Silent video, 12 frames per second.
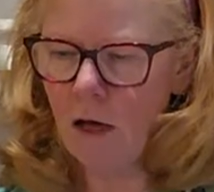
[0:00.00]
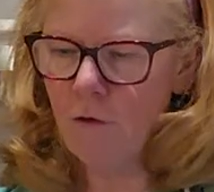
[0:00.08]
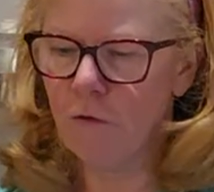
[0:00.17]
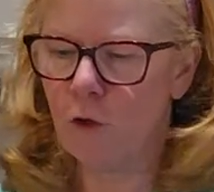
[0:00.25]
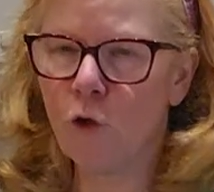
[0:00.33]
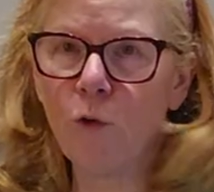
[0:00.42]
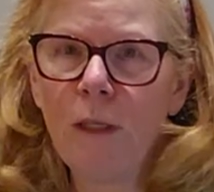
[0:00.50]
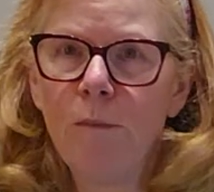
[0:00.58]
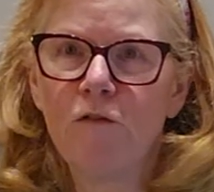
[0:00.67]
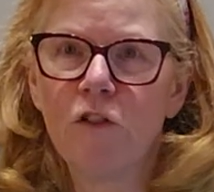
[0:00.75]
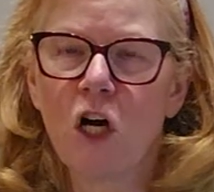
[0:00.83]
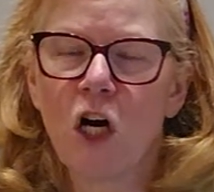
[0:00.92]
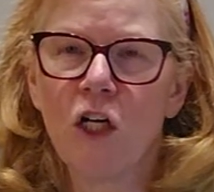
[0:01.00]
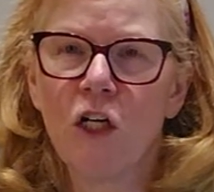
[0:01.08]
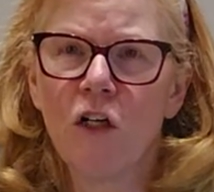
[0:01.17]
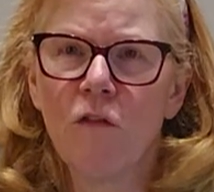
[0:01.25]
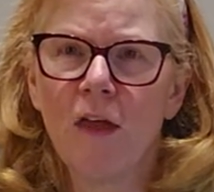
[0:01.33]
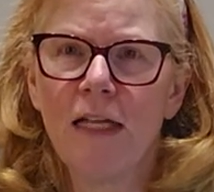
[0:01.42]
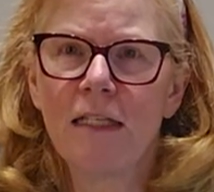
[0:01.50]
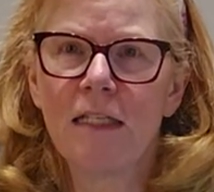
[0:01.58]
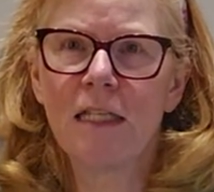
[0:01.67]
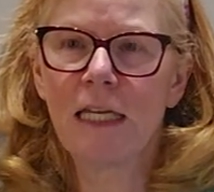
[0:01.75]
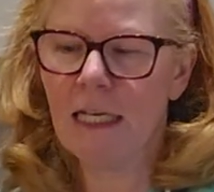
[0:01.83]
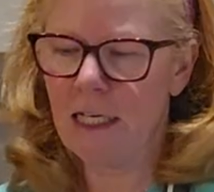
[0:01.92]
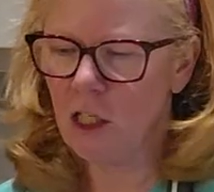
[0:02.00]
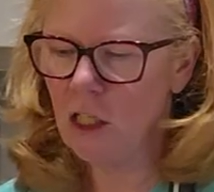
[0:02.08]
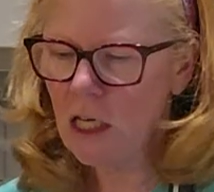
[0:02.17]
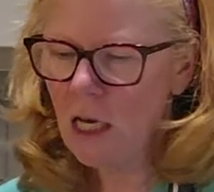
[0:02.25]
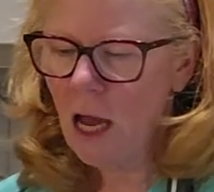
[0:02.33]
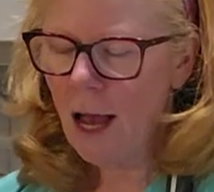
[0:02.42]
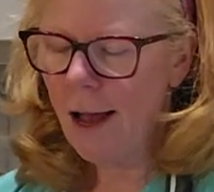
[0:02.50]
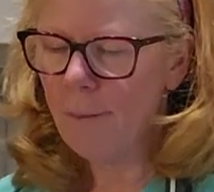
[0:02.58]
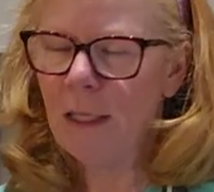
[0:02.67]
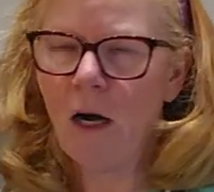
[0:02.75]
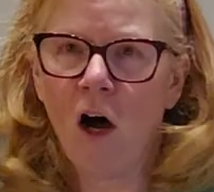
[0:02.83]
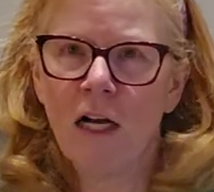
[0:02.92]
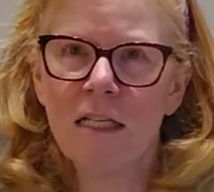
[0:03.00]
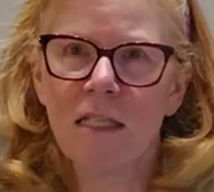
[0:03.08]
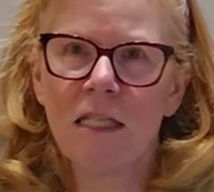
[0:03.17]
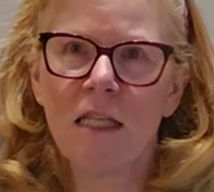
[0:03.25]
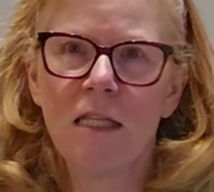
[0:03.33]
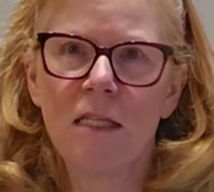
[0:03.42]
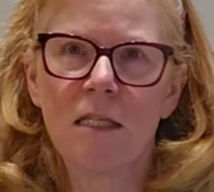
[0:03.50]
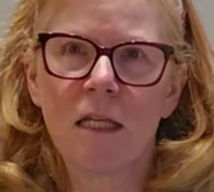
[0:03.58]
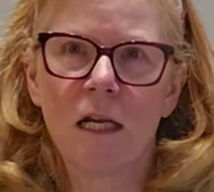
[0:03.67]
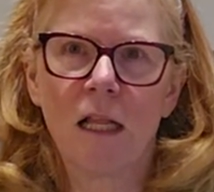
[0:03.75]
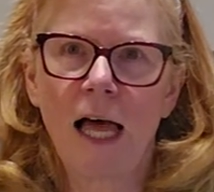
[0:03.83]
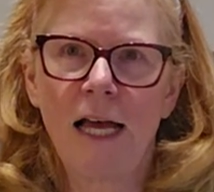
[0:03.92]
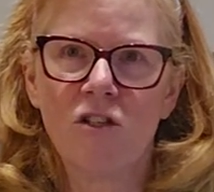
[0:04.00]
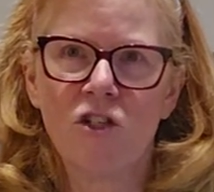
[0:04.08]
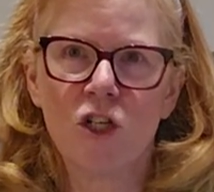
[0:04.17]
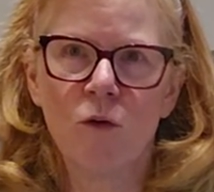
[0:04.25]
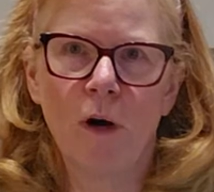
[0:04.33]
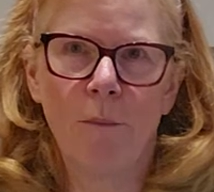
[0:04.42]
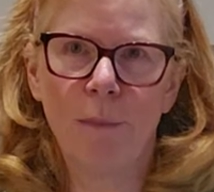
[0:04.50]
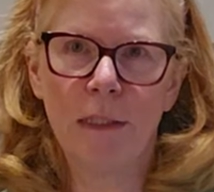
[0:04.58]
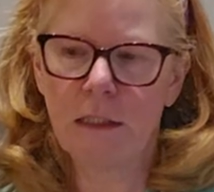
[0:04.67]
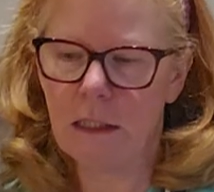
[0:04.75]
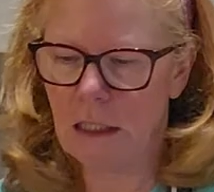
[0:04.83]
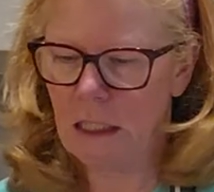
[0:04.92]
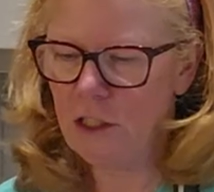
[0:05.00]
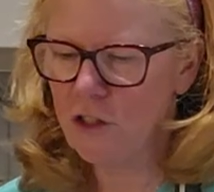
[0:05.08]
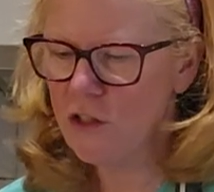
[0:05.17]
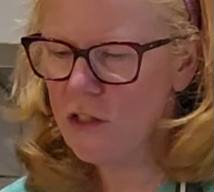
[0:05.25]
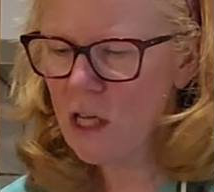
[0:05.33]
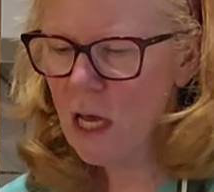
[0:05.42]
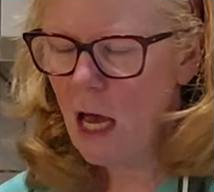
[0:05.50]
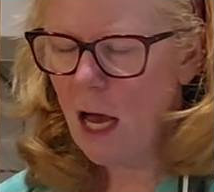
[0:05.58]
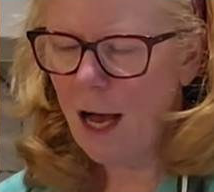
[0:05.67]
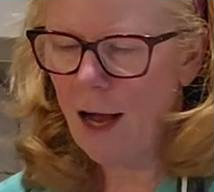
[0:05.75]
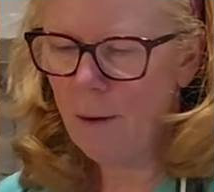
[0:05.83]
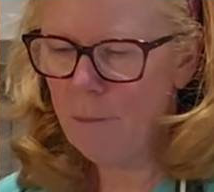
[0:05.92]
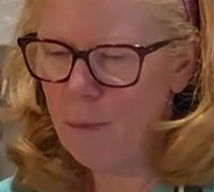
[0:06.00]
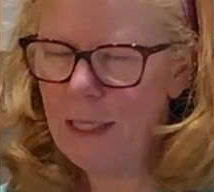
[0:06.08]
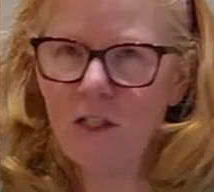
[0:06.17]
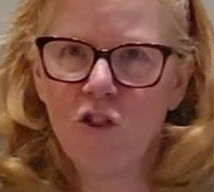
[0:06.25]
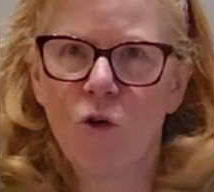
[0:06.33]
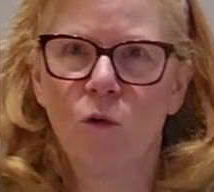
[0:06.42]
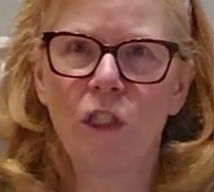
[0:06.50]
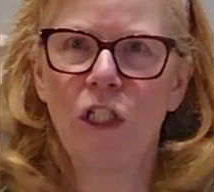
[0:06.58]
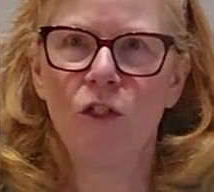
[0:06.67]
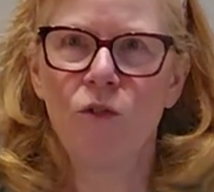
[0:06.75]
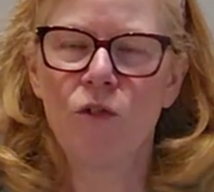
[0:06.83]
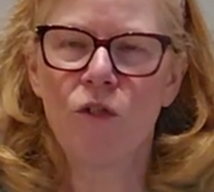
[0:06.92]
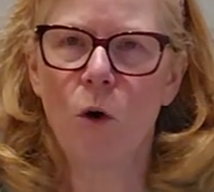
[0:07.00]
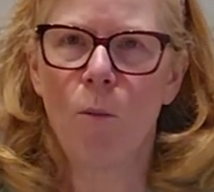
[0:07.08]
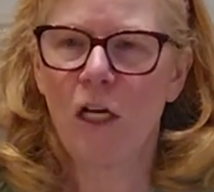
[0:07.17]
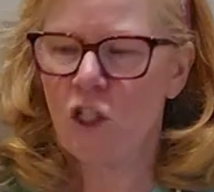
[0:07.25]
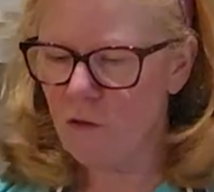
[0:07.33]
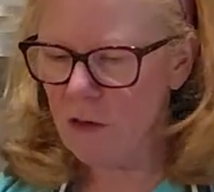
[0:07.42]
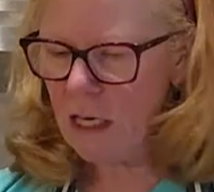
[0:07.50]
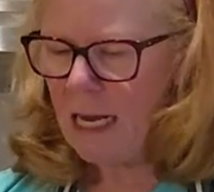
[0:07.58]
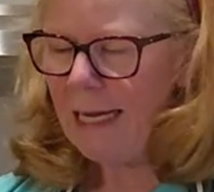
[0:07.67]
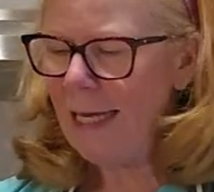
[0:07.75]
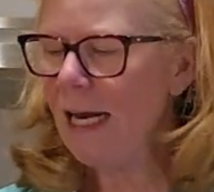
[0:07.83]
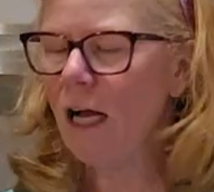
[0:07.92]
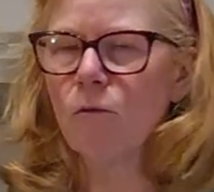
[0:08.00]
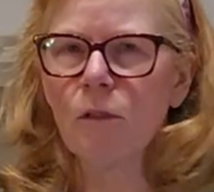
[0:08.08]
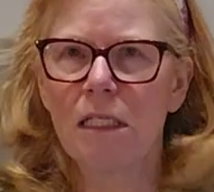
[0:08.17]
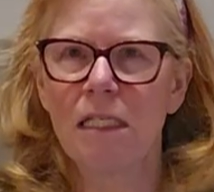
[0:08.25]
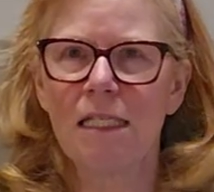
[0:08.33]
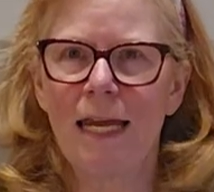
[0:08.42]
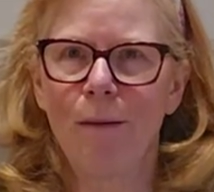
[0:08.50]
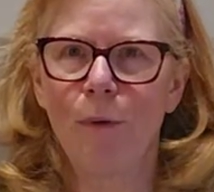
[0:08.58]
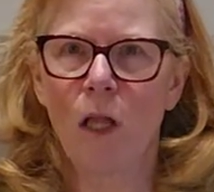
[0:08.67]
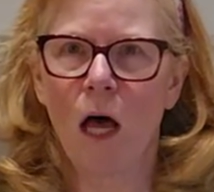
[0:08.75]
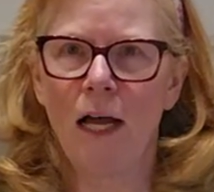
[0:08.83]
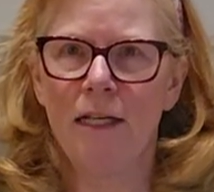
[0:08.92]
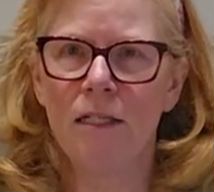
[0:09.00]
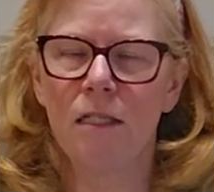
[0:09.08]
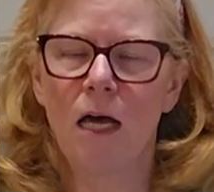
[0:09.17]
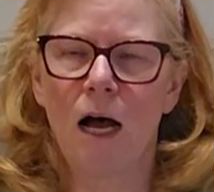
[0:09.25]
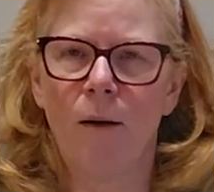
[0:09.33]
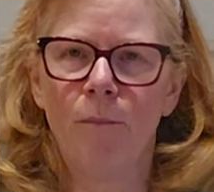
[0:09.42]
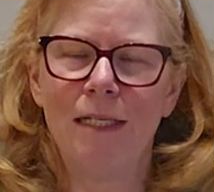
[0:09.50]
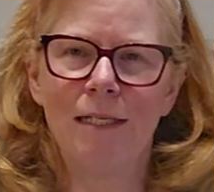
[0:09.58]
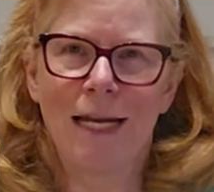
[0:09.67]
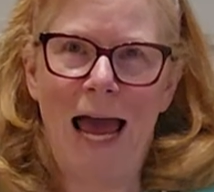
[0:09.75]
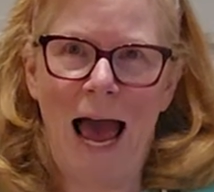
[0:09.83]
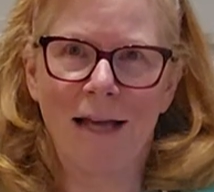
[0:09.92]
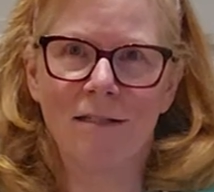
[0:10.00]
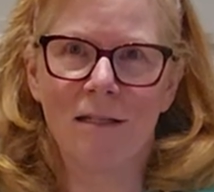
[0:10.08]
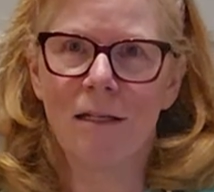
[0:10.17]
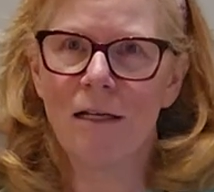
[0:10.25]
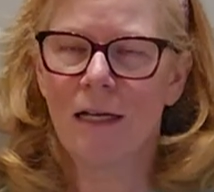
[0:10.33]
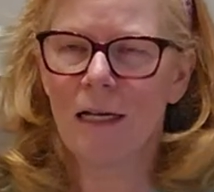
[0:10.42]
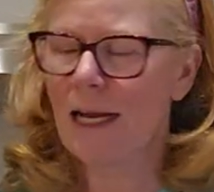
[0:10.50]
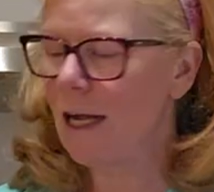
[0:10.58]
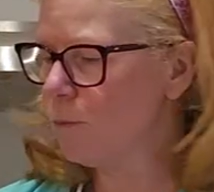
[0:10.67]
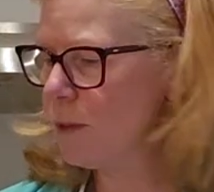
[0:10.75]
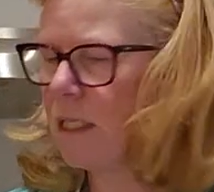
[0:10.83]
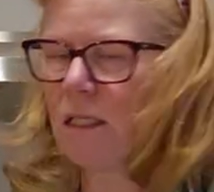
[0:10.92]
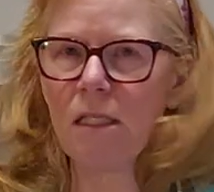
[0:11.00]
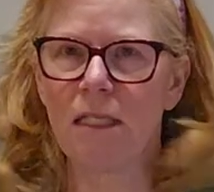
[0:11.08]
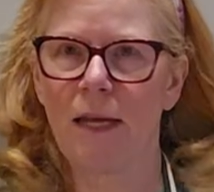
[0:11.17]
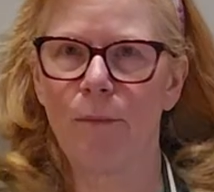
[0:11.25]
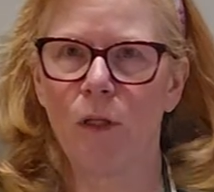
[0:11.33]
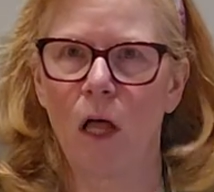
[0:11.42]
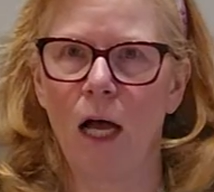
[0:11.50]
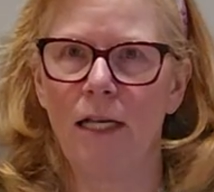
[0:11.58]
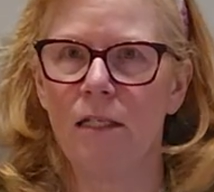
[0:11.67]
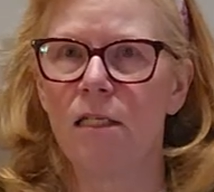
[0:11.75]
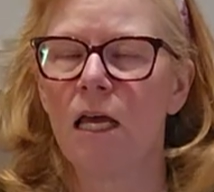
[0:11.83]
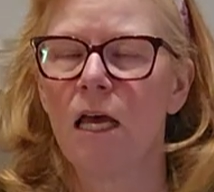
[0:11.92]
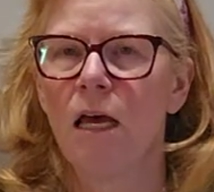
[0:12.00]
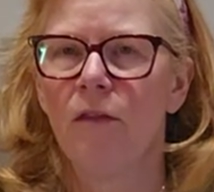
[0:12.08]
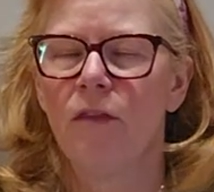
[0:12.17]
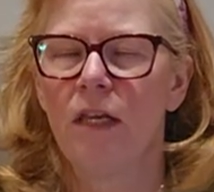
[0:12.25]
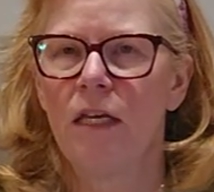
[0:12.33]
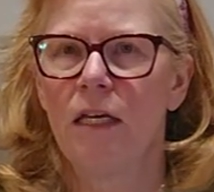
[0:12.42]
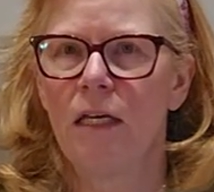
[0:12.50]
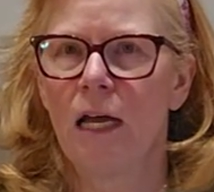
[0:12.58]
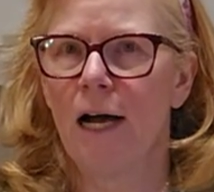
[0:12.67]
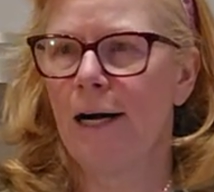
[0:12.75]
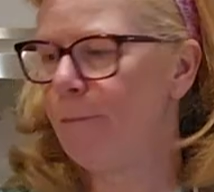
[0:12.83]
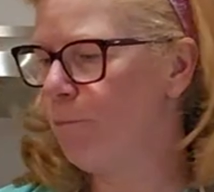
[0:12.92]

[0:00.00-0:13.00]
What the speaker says: of cream of tartar. That's here. I mean, honestly, this is going to last you a million years because you only use so much of it. It helps to stabilize. It's an acid, and it helps to stabilize the